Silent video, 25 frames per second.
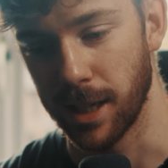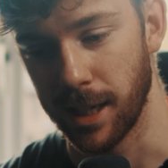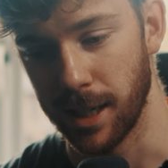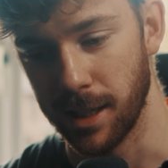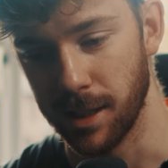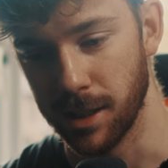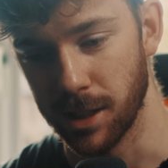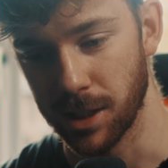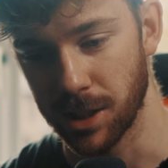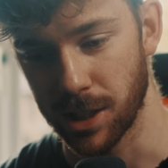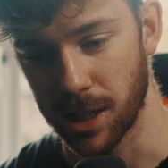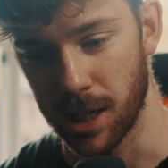
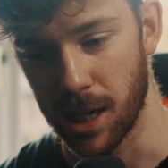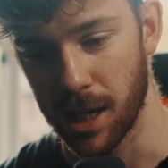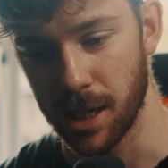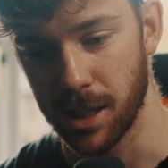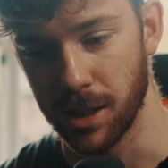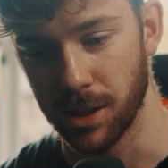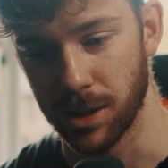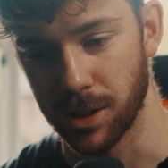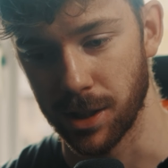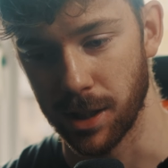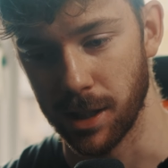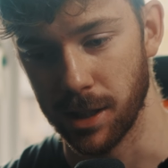in
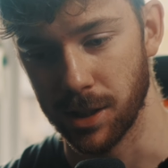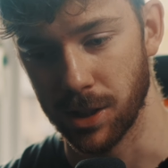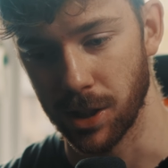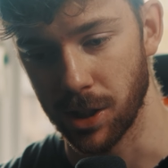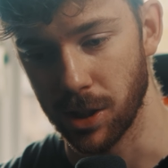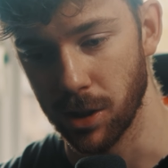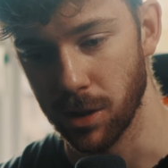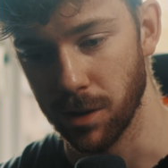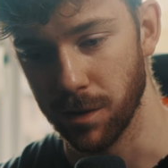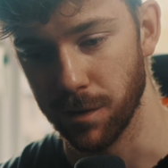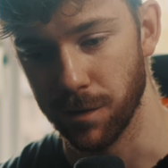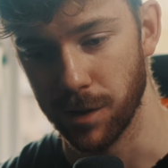designs is a
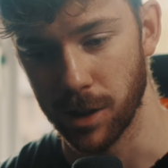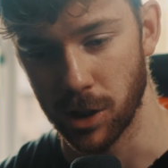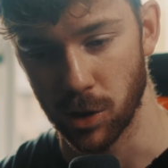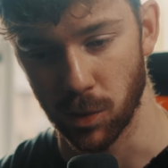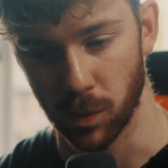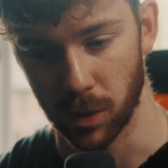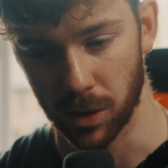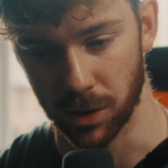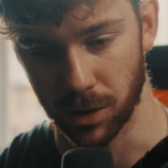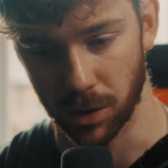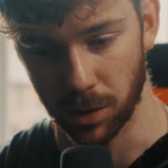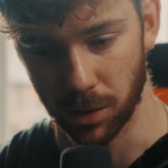good
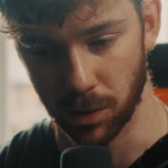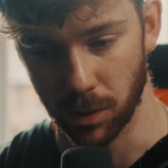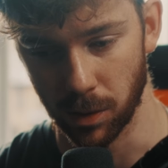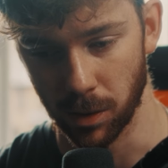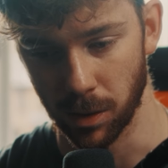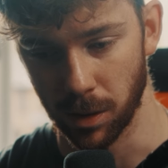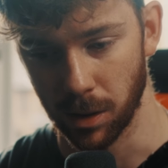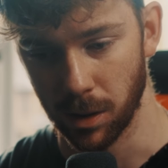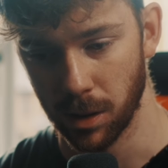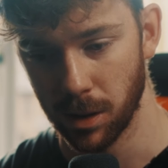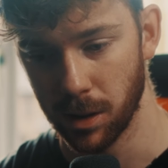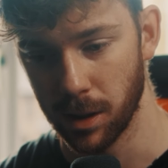visual
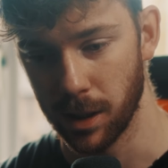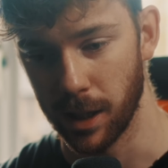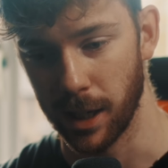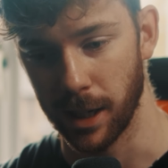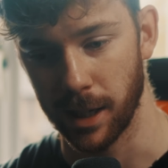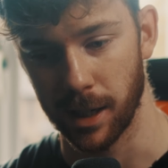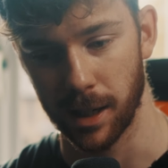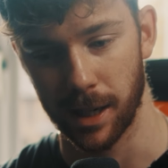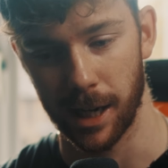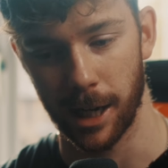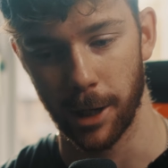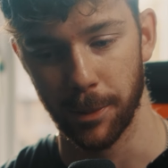tool. It
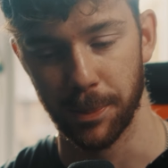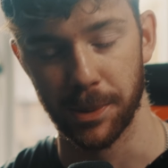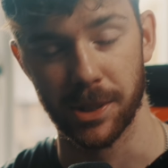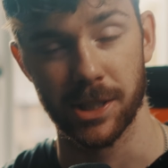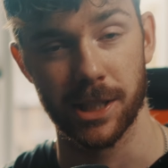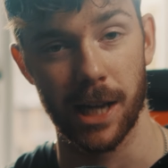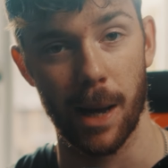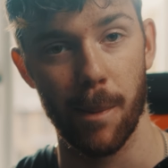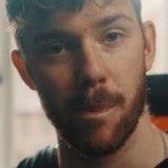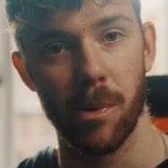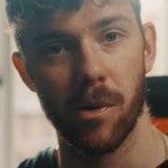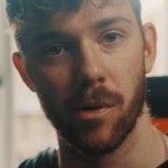can help
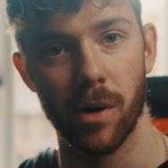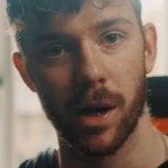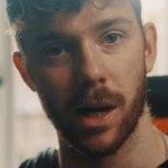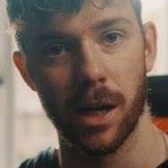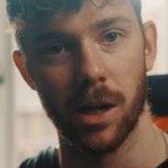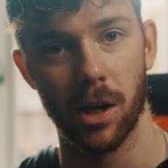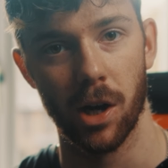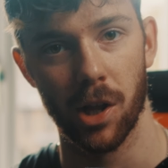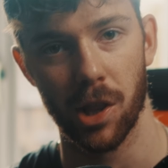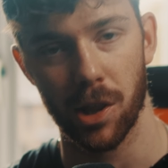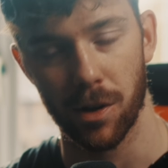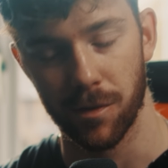
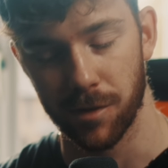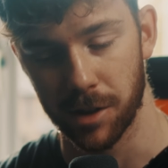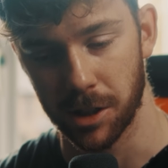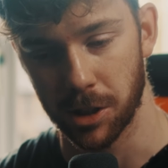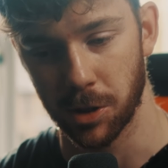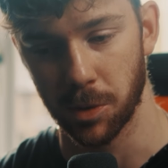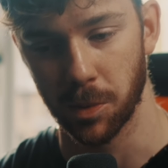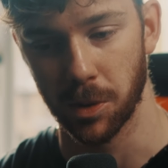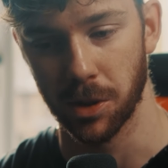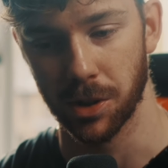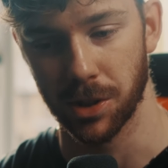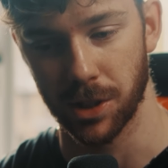separate other
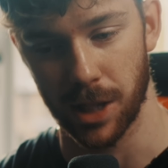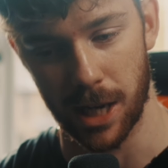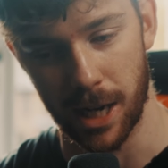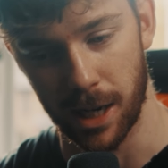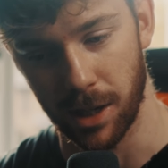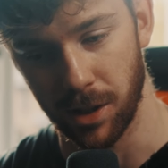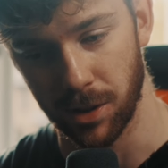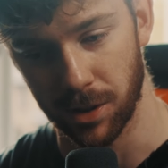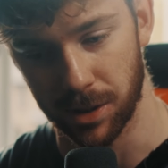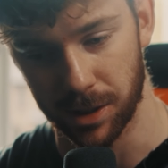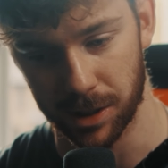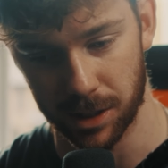visuals
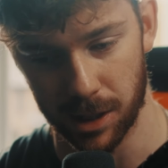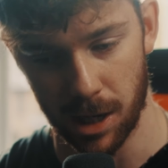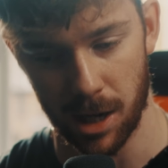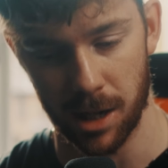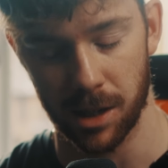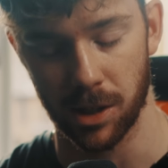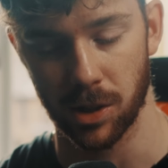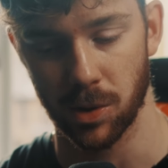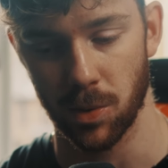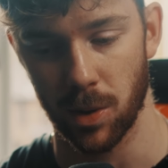in your design as